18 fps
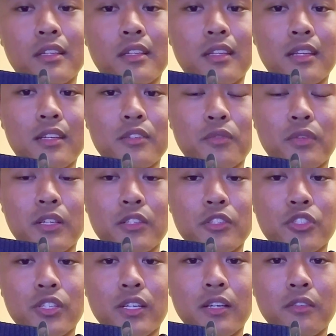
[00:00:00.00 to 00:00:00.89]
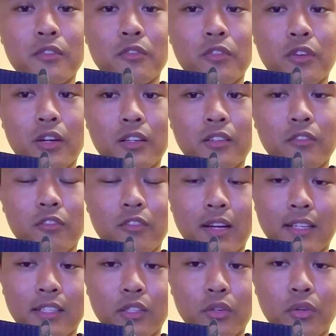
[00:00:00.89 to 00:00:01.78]
that want to try
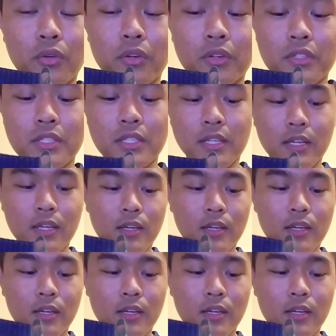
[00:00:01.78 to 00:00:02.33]
wreck the courts.